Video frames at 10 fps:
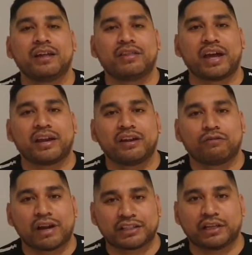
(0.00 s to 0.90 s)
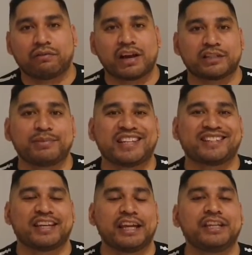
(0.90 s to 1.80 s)
that Rassie Erasmus
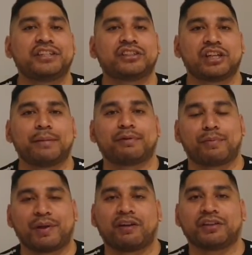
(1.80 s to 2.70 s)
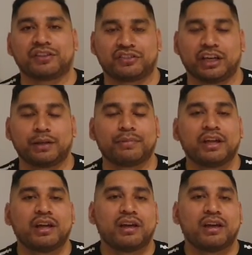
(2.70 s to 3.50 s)
has an easier time of preparing this team